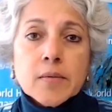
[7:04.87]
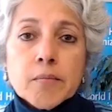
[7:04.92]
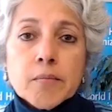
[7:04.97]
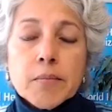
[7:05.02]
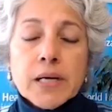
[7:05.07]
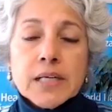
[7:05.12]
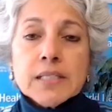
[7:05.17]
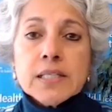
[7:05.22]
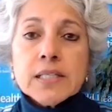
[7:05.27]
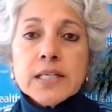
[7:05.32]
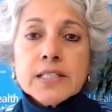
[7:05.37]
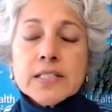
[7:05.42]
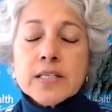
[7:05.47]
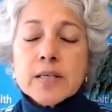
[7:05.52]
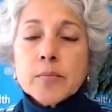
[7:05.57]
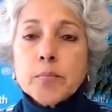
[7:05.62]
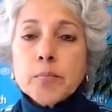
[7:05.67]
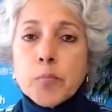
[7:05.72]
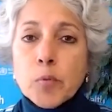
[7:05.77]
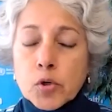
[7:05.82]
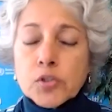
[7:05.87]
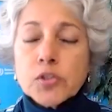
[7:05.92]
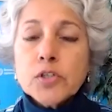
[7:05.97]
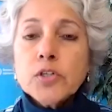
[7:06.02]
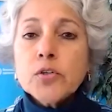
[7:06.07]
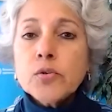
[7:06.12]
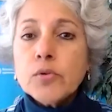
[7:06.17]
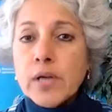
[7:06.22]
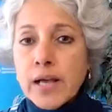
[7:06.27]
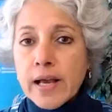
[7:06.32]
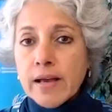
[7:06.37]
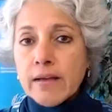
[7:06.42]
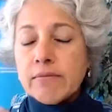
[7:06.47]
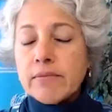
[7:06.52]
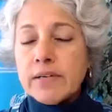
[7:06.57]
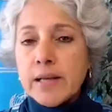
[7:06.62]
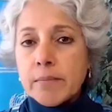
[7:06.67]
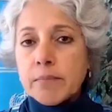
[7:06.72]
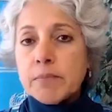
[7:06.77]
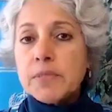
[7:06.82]
But it's important to have
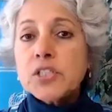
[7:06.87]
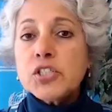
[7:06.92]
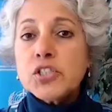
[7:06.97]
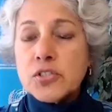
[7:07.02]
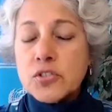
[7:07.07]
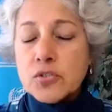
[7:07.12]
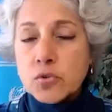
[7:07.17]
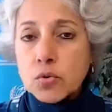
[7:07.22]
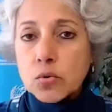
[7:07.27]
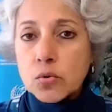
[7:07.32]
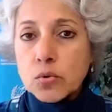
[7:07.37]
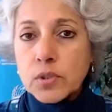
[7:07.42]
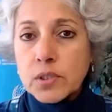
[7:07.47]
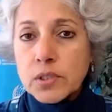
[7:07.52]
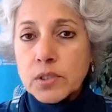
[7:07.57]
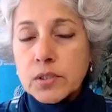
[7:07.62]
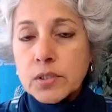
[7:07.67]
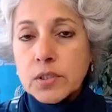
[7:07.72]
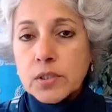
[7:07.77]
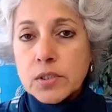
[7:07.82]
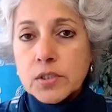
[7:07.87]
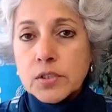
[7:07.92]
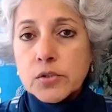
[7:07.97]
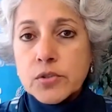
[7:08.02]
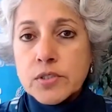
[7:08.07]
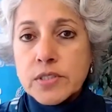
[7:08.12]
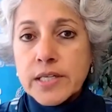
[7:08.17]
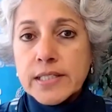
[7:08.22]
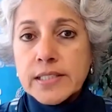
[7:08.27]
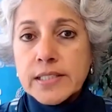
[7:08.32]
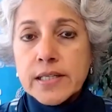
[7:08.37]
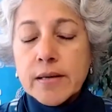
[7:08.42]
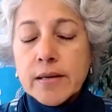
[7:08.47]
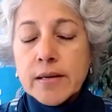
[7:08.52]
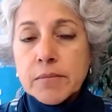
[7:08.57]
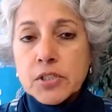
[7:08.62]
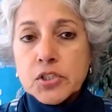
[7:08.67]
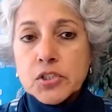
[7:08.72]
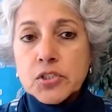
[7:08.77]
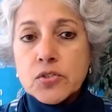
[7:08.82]
an ambitious goal, to set an
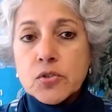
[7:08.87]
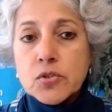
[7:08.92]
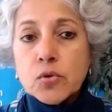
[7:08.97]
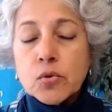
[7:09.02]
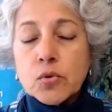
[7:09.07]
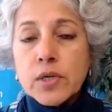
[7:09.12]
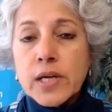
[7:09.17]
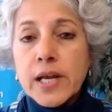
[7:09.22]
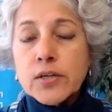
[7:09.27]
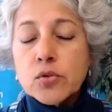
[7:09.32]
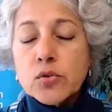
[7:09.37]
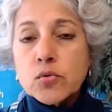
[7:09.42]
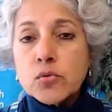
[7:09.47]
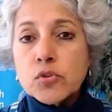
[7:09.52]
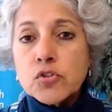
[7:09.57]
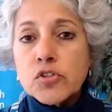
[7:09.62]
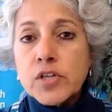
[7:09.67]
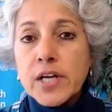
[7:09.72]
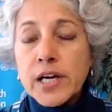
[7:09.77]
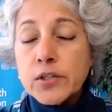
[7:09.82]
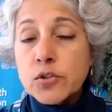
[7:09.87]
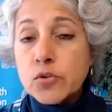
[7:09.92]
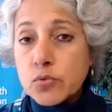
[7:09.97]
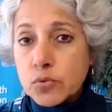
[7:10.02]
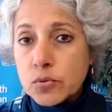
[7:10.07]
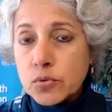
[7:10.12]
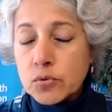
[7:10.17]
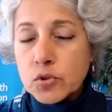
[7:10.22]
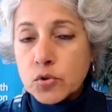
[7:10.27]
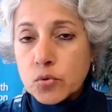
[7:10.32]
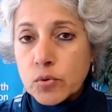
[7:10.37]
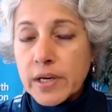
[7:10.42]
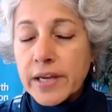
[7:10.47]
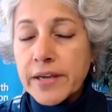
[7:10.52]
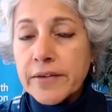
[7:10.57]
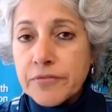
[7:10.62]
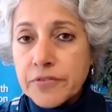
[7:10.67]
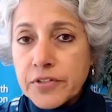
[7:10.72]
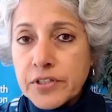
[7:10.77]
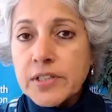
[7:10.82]
ambitious goal and to try to do
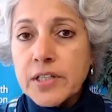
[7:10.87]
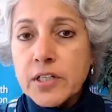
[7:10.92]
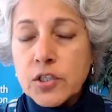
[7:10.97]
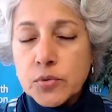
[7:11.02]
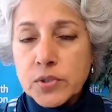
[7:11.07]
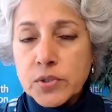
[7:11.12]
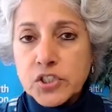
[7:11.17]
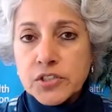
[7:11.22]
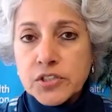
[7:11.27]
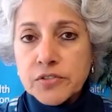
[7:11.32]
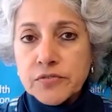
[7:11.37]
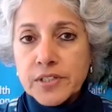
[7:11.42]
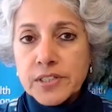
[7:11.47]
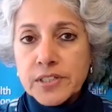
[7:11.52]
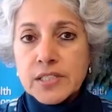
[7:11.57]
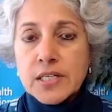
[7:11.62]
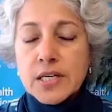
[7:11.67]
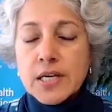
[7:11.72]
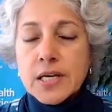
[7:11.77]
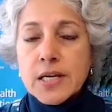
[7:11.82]
everything to achieve it.